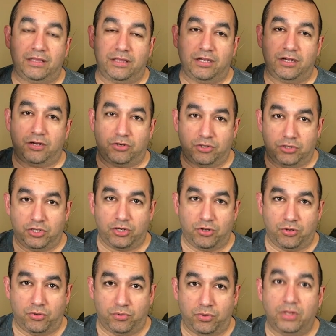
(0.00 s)
their
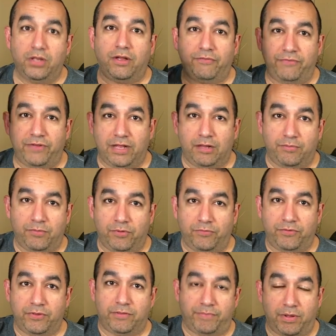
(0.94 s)
show available
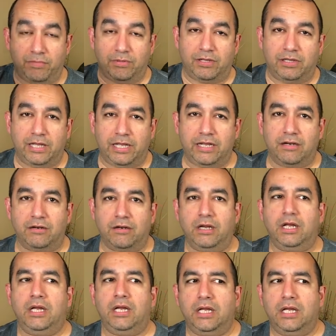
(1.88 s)
for the public later,